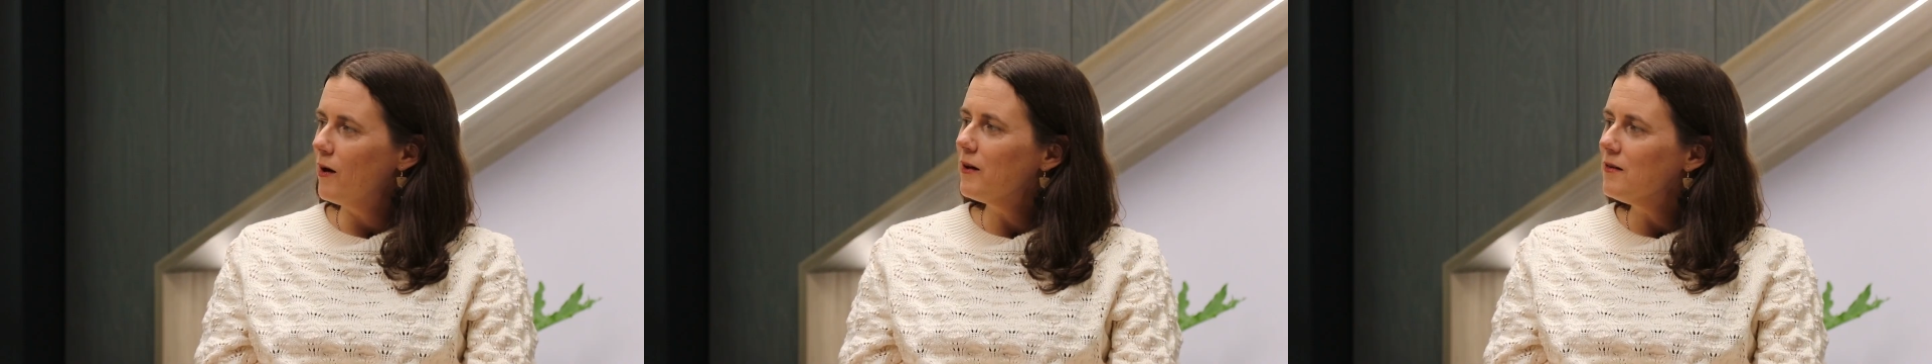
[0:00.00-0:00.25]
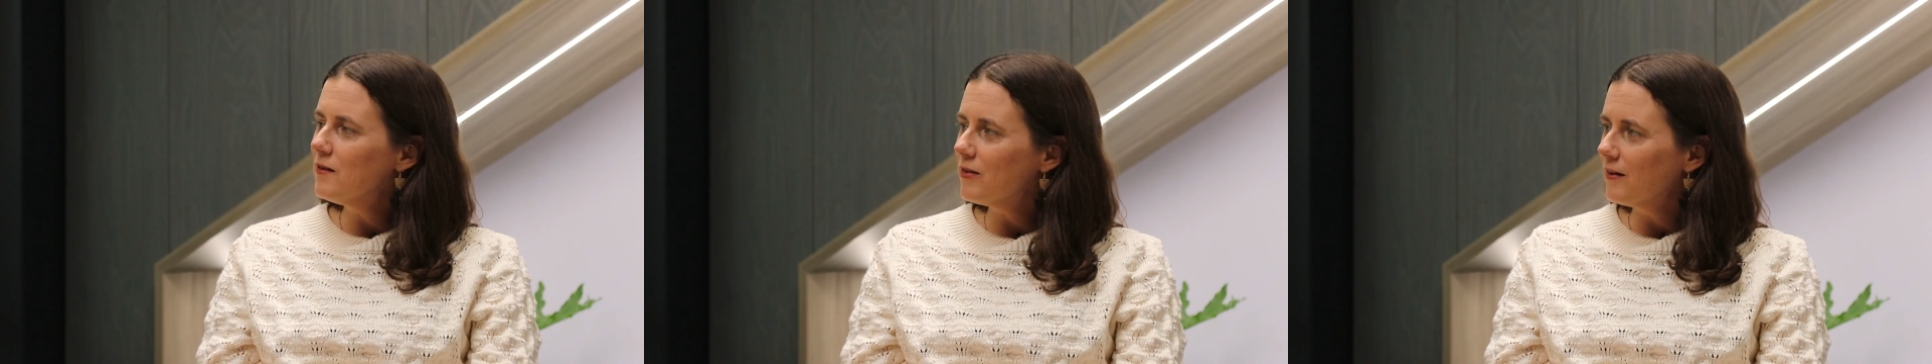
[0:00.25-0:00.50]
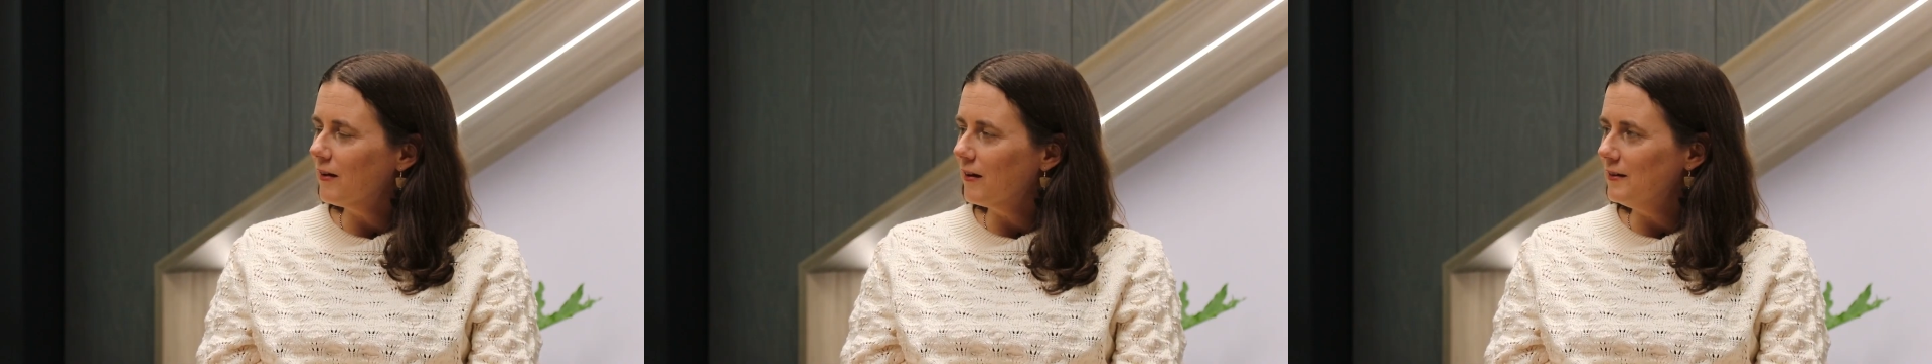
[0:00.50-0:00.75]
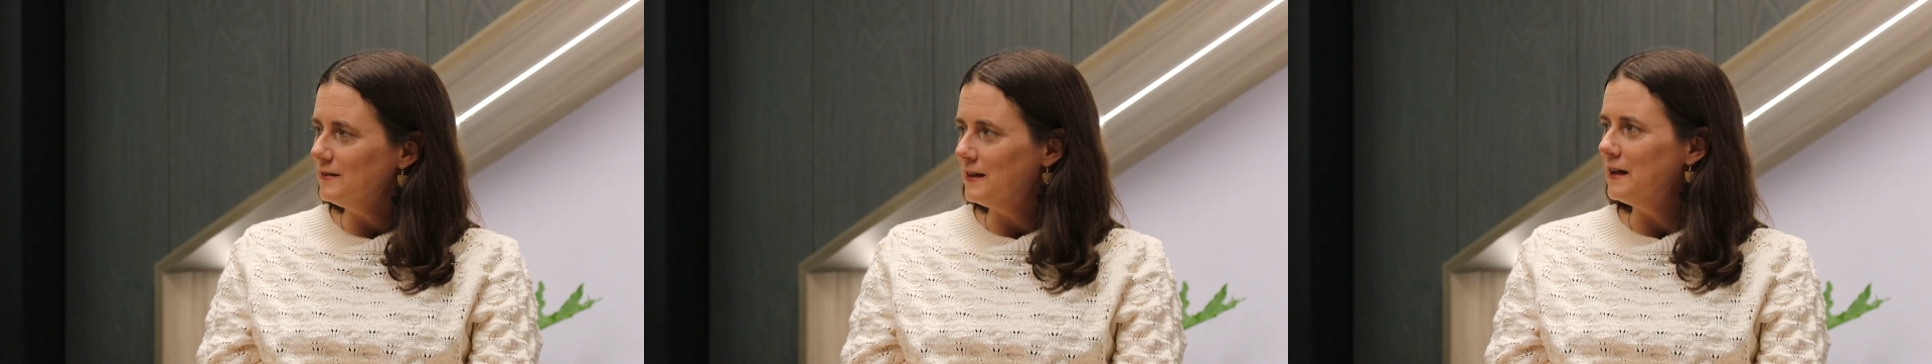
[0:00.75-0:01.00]
do you think
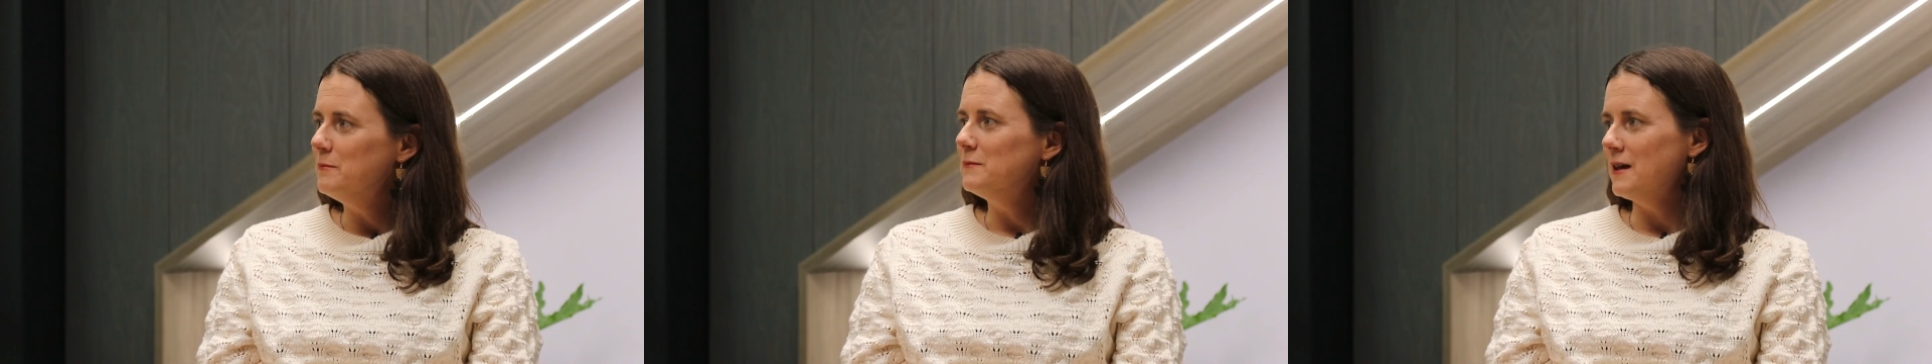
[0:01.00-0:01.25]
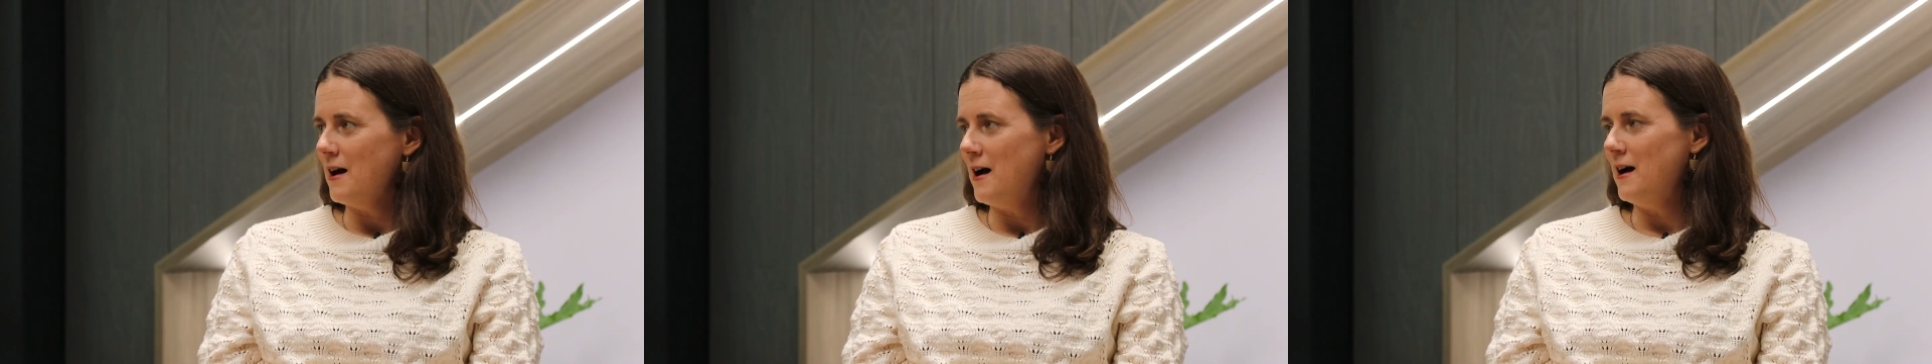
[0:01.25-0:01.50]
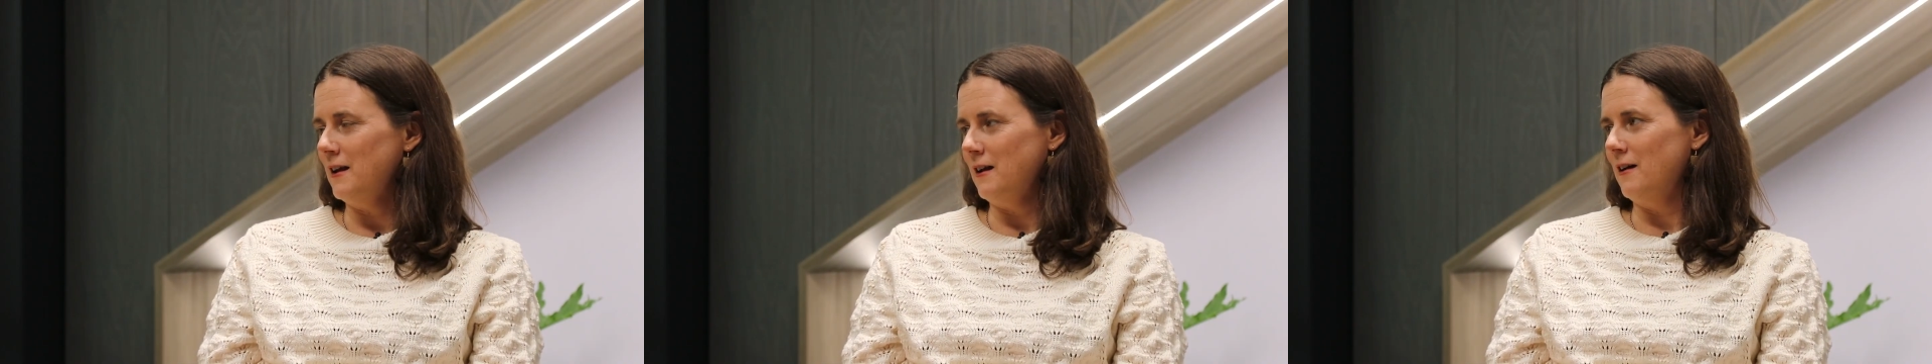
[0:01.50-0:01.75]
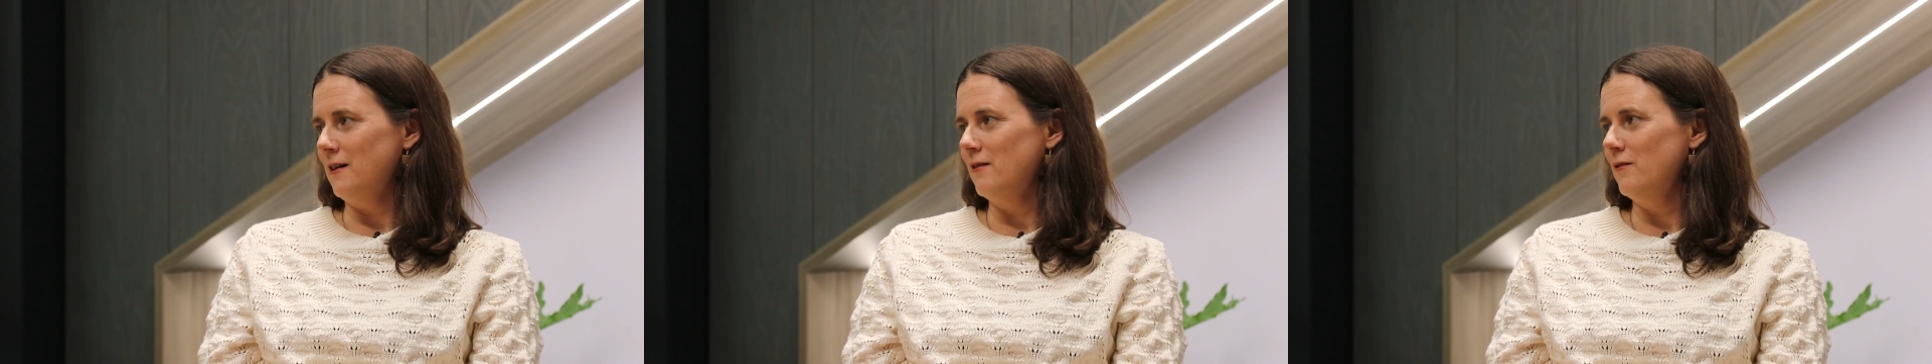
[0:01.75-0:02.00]
it seems
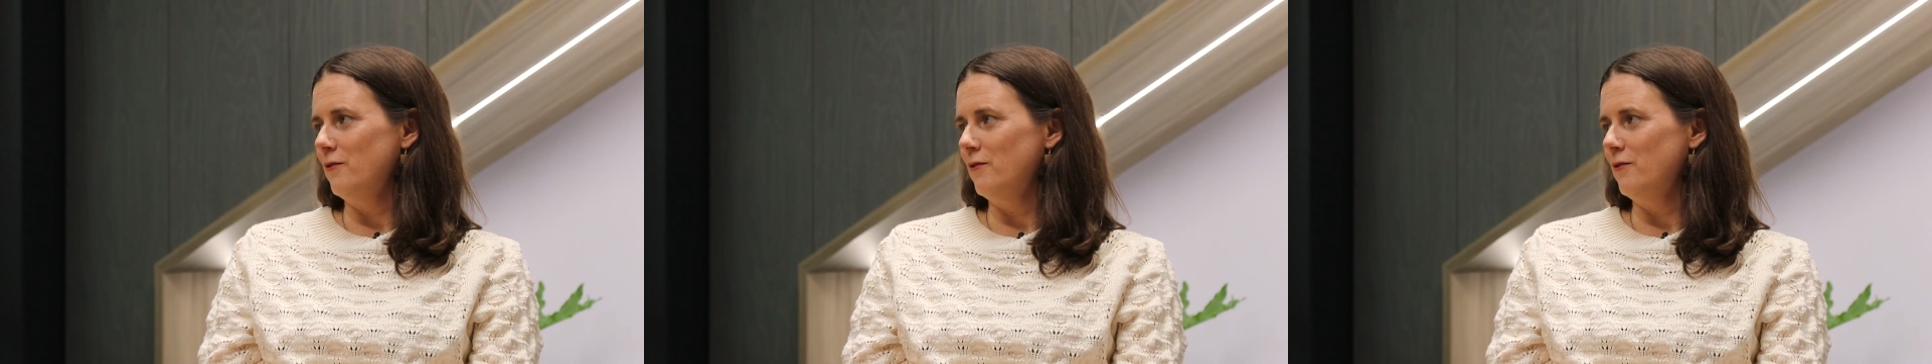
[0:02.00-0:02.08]
harder